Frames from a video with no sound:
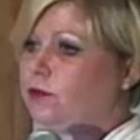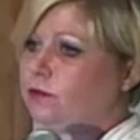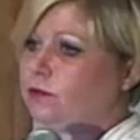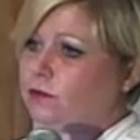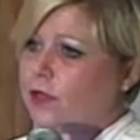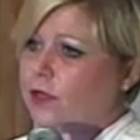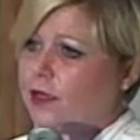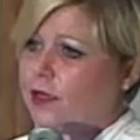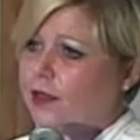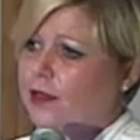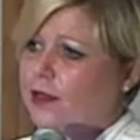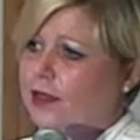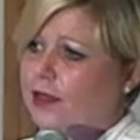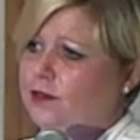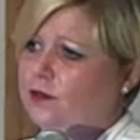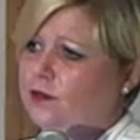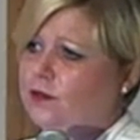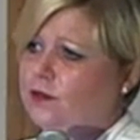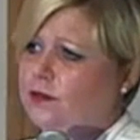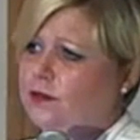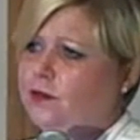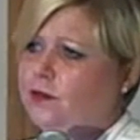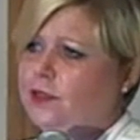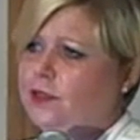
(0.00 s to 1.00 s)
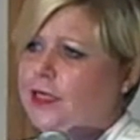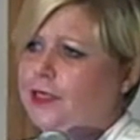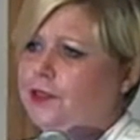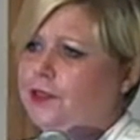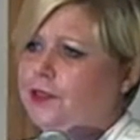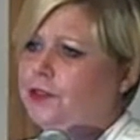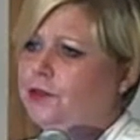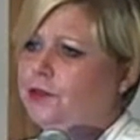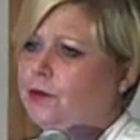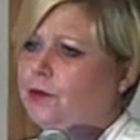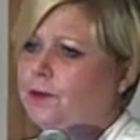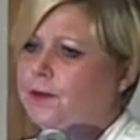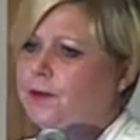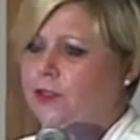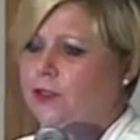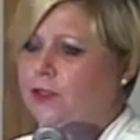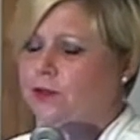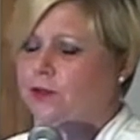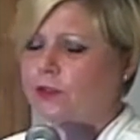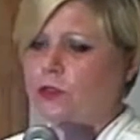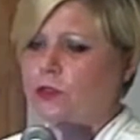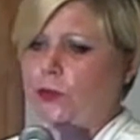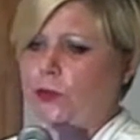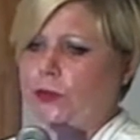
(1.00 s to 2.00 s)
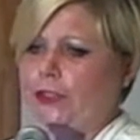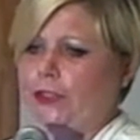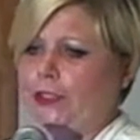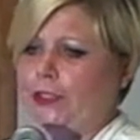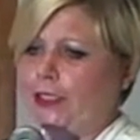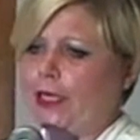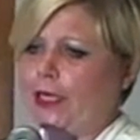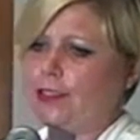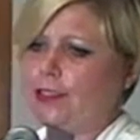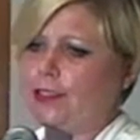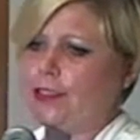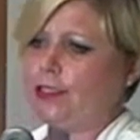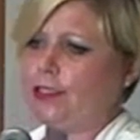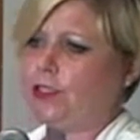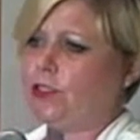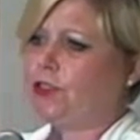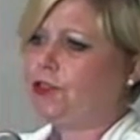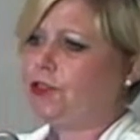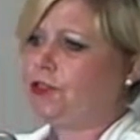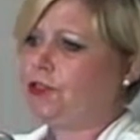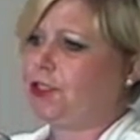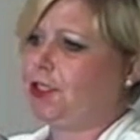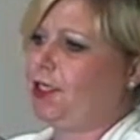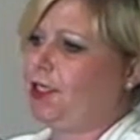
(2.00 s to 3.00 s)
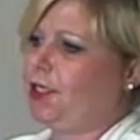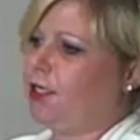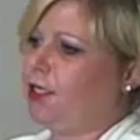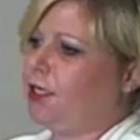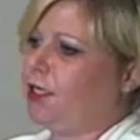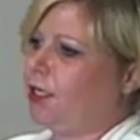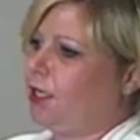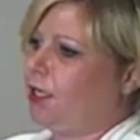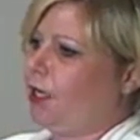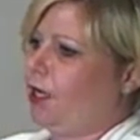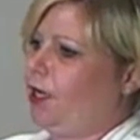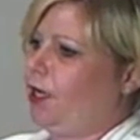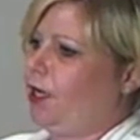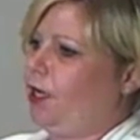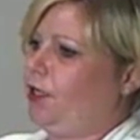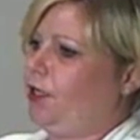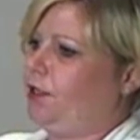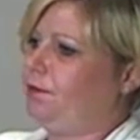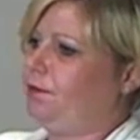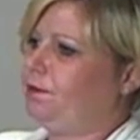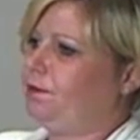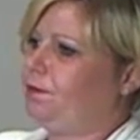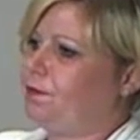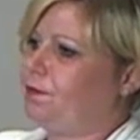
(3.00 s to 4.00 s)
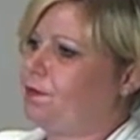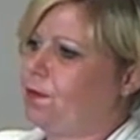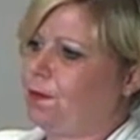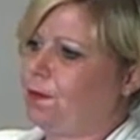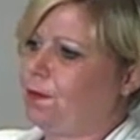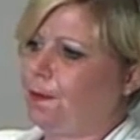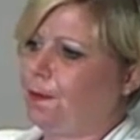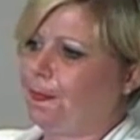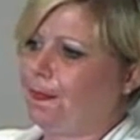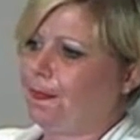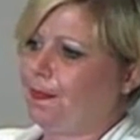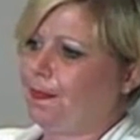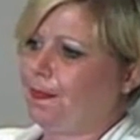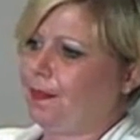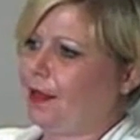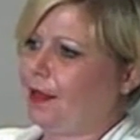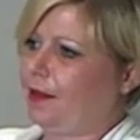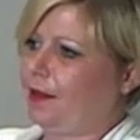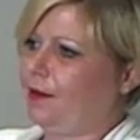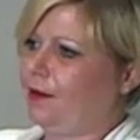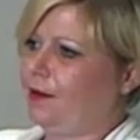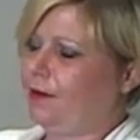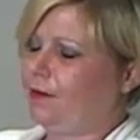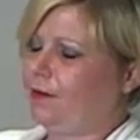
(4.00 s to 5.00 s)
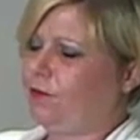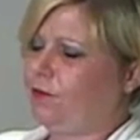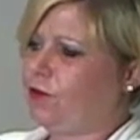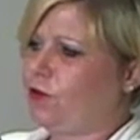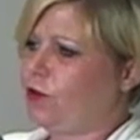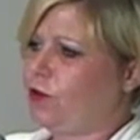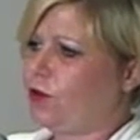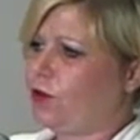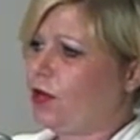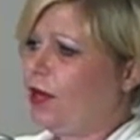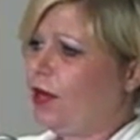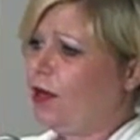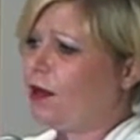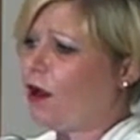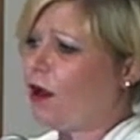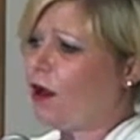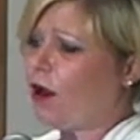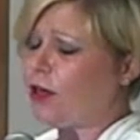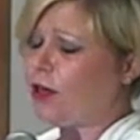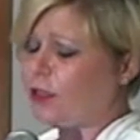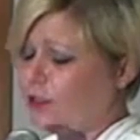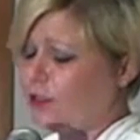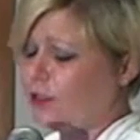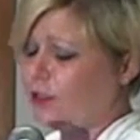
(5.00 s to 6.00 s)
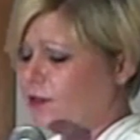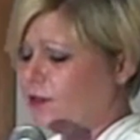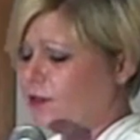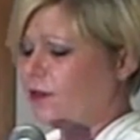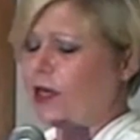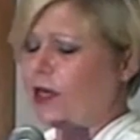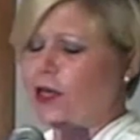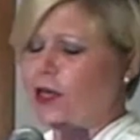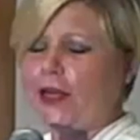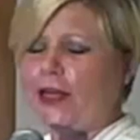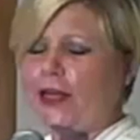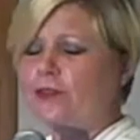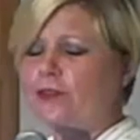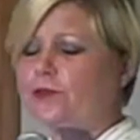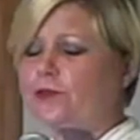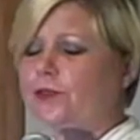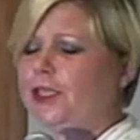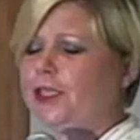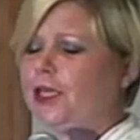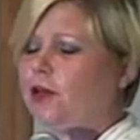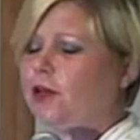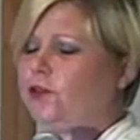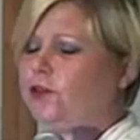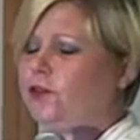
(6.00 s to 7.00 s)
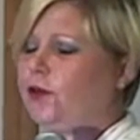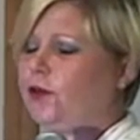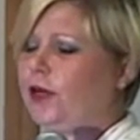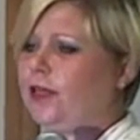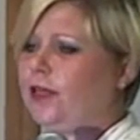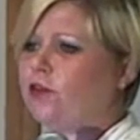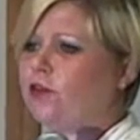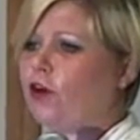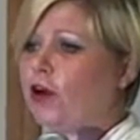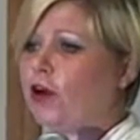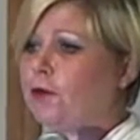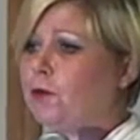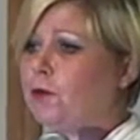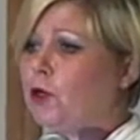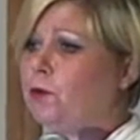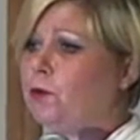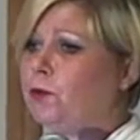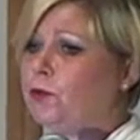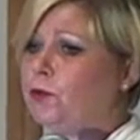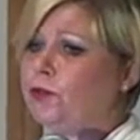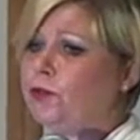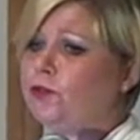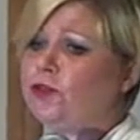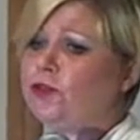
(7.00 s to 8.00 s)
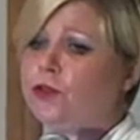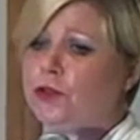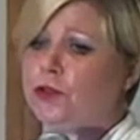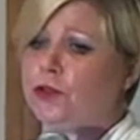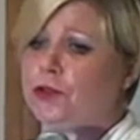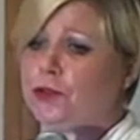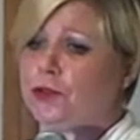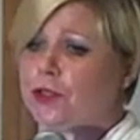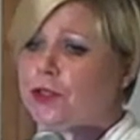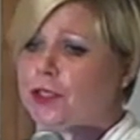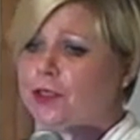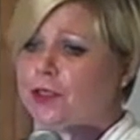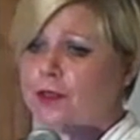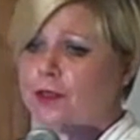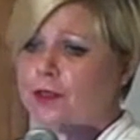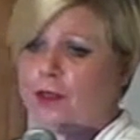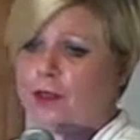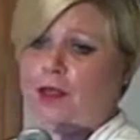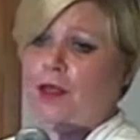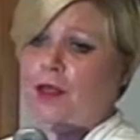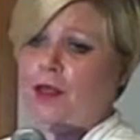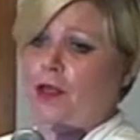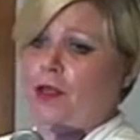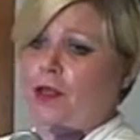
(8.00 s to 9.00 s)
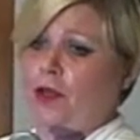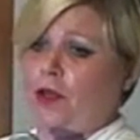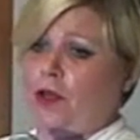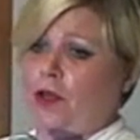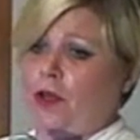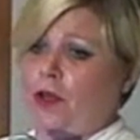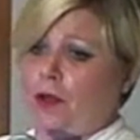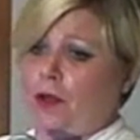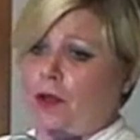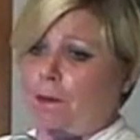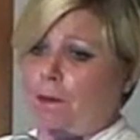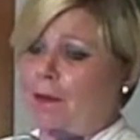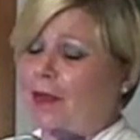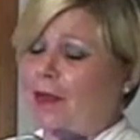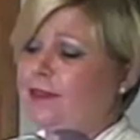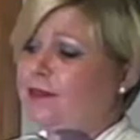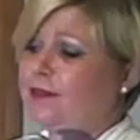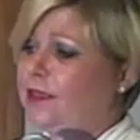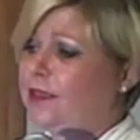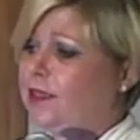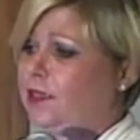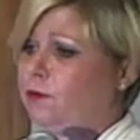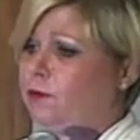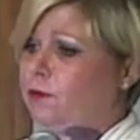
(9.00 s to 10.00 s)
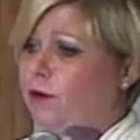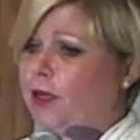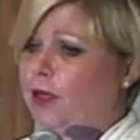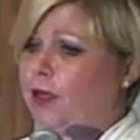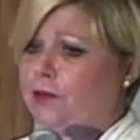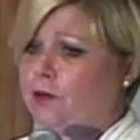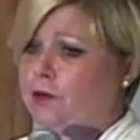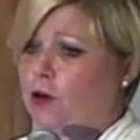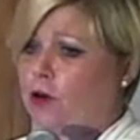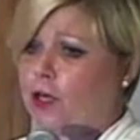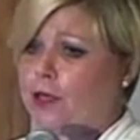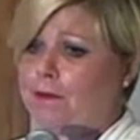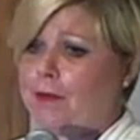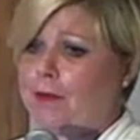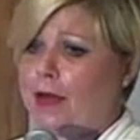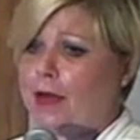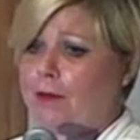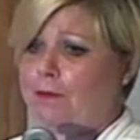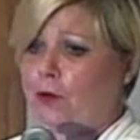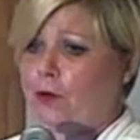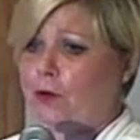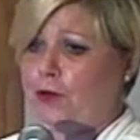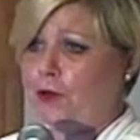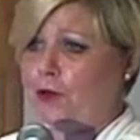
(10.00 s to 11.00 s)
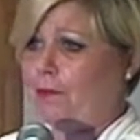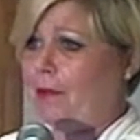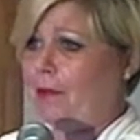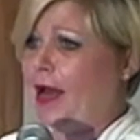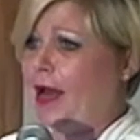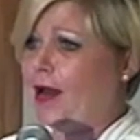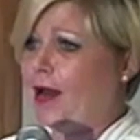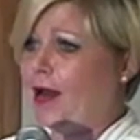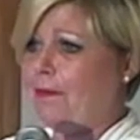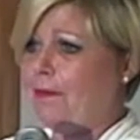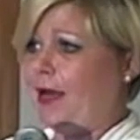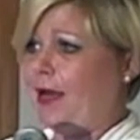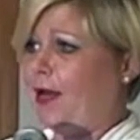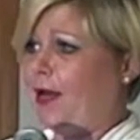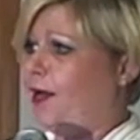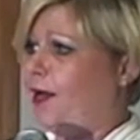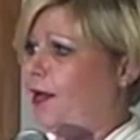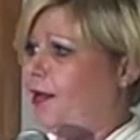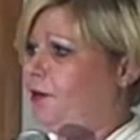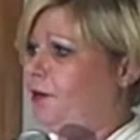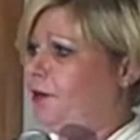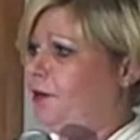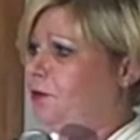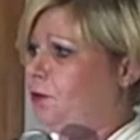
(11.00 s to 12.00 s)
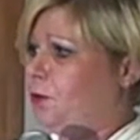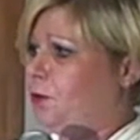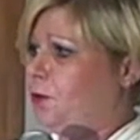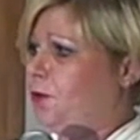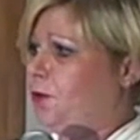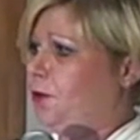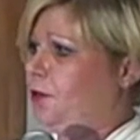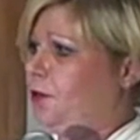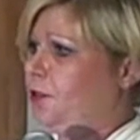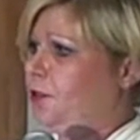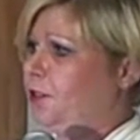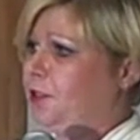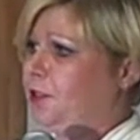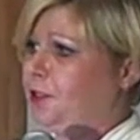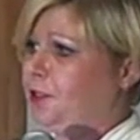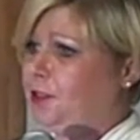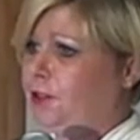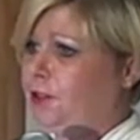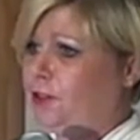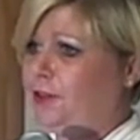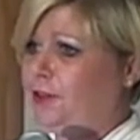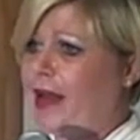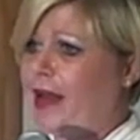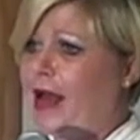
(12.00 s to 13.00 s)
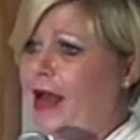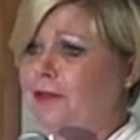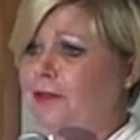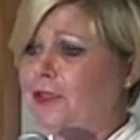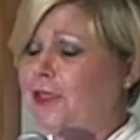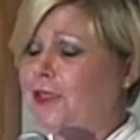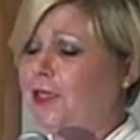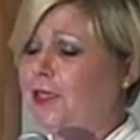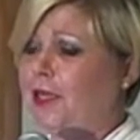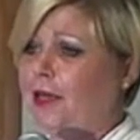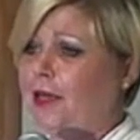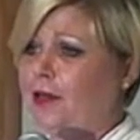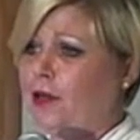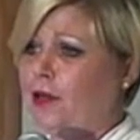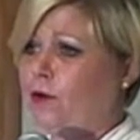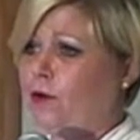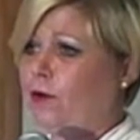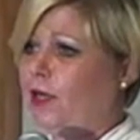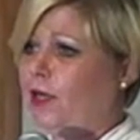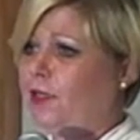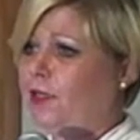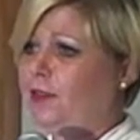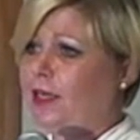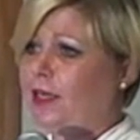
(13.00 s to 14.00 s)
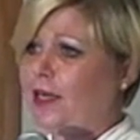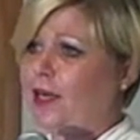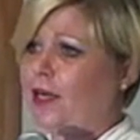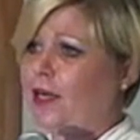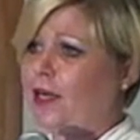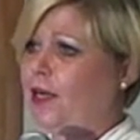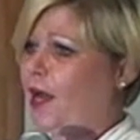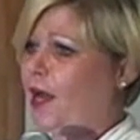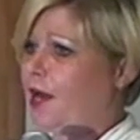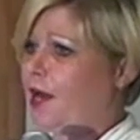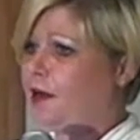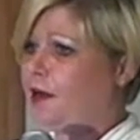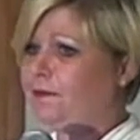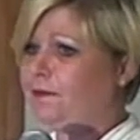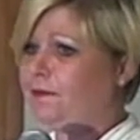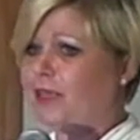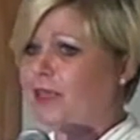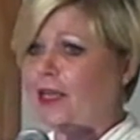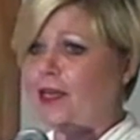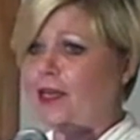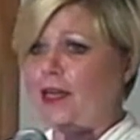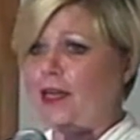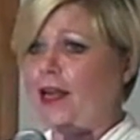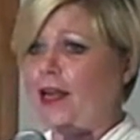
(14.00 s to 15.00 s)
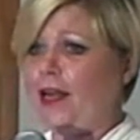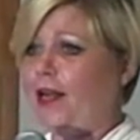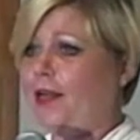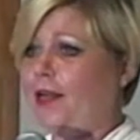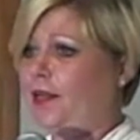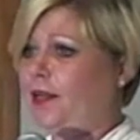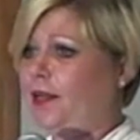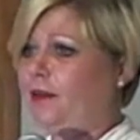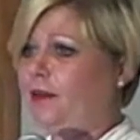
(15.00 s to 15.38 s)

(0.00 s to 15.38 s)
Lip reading: That's standard what we use in the oil and gas industry. And Arc, or Esri also has Arc Mobile, so you can basically run ArcMap on your iPad or your tablet and go out there and update and edit